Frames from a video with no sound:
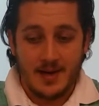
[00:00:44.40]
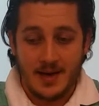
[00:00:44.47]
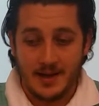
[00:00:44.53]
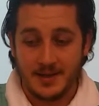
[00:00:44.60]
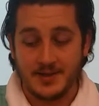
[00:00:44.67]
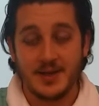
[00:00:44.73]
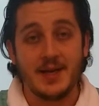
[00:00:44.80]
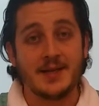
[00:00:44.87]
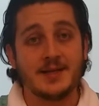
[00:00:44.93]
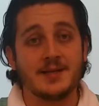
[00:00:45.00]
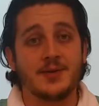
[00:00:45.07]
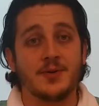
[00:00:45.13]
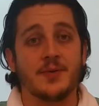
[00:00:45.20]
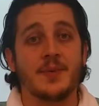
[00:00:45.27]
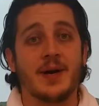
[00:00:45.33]
And it
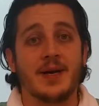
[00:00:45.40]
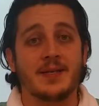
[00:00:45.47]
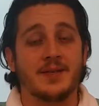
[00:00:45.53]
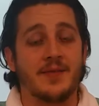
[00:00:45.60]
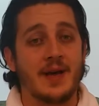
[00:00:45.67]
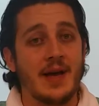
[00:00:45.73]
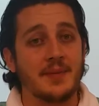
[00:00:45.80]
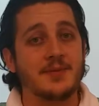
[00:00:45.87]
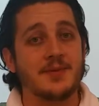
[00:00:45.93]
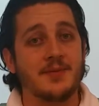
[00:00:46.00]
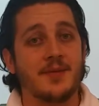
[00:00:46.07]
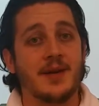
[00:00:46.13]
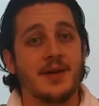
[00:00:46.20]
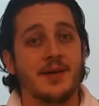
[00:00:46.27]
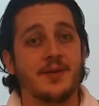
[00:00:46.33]
changes to a positive.
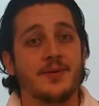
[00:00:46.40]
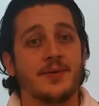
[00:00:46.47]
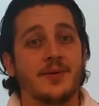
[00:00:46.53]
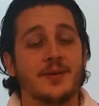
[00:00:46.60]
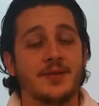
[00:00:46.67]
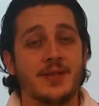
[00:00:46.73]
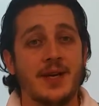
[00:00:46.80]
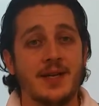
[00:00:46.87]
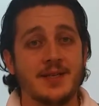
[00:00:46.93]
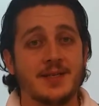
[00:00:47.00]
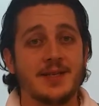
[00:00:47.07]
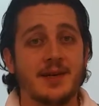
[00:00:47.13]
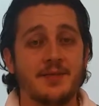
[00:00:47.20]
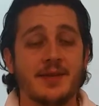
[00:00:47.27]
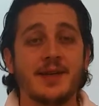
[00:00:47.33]
Absolute value
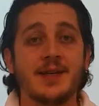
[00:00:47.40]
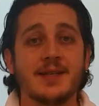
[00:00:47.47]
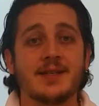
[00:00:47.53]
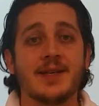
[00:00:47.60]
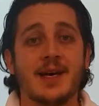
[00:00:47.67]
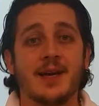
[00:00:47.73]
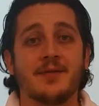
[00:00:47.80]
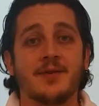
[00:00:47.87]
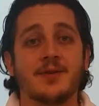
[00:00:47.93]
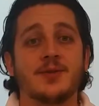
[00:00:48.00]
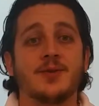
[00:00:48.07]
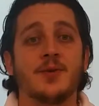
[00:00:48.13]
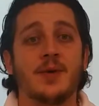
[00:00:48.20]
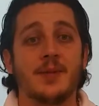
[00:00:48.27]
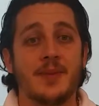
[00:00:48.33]
changes everything inside of it
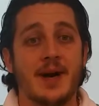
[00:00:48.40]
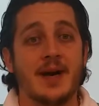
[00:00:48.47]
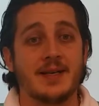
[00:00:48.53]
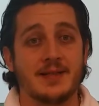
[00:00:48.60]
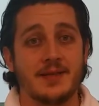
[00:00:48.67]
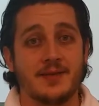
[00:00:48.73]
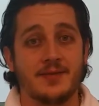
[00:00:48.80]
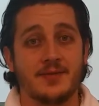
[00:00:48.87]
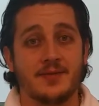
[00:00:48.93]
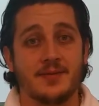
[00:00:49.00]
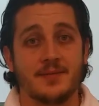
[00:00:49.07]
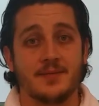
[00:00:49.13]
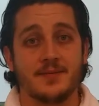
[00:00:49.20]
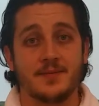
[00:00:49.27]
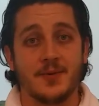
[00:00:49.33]
to a positive.
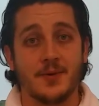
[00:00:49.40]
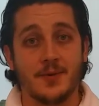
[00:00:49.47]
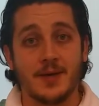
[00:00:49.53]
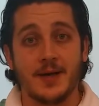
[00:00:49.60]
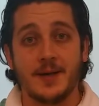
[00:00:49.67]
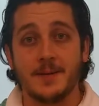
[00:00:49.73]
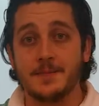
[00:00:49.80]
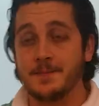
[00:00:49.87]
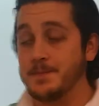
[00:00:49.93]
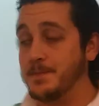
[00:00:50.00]
Okay?